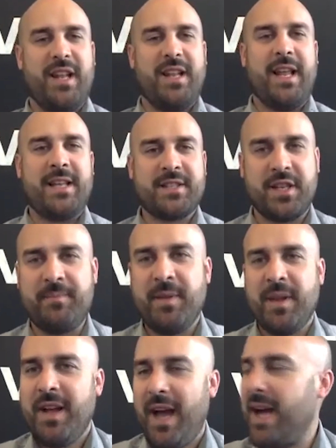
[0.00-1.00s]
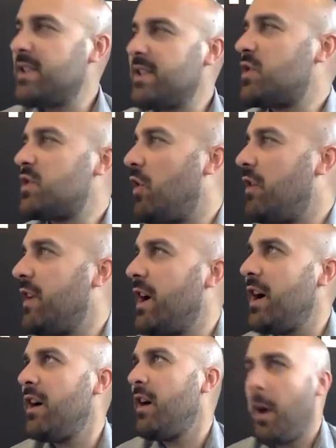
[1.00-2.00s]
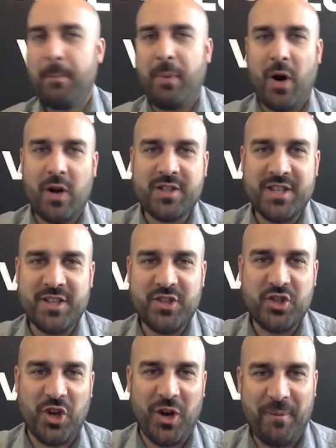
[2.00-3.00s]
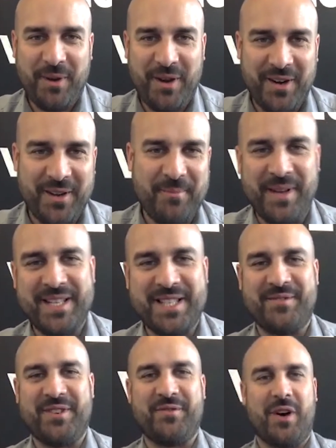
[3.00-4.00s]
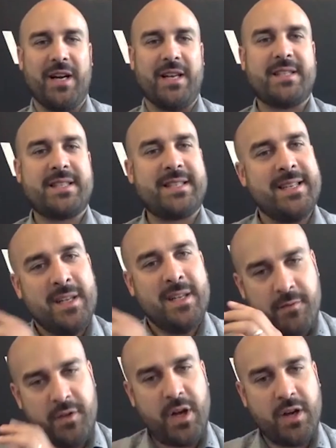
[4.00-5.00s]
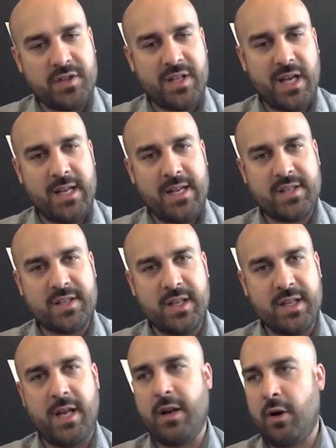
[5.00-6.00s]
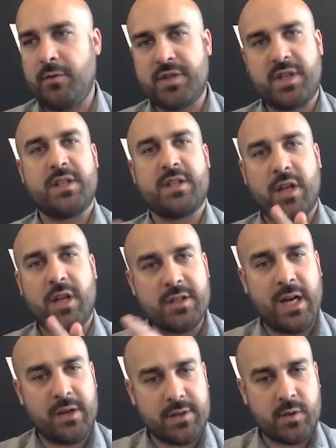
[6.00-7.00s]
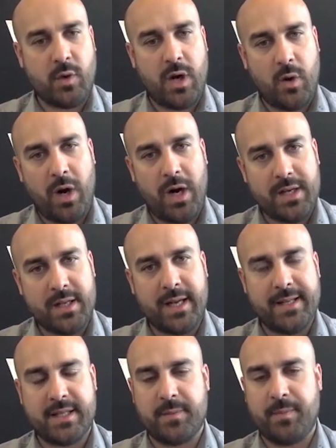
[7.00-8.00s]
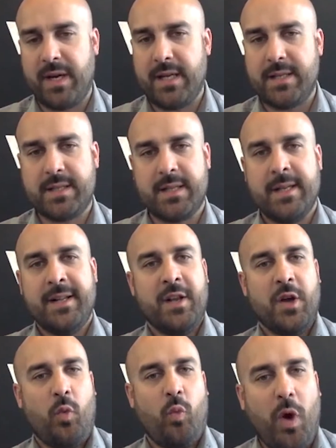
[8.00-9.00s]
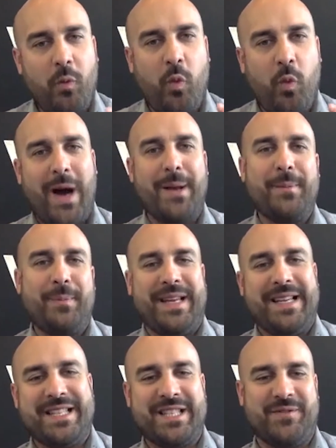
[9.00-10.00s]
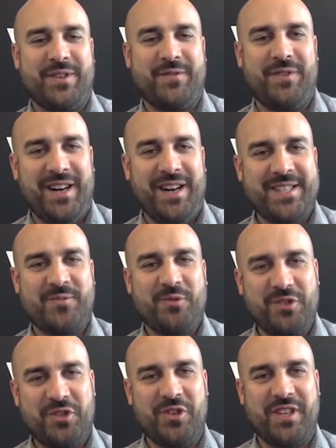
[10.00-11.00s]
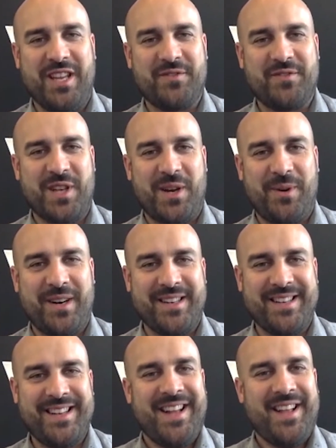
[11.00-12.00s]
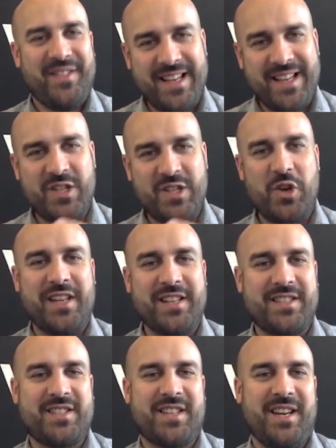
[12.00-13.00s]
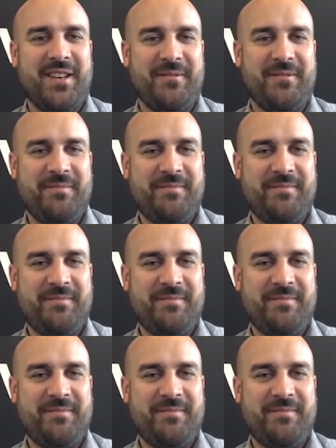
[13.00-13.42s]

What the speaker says: And as a sort of a parting piece of advice, for those that are listening, and obviously this goes out to our wider database, what one piece of advice would you give someone that is looking to scale?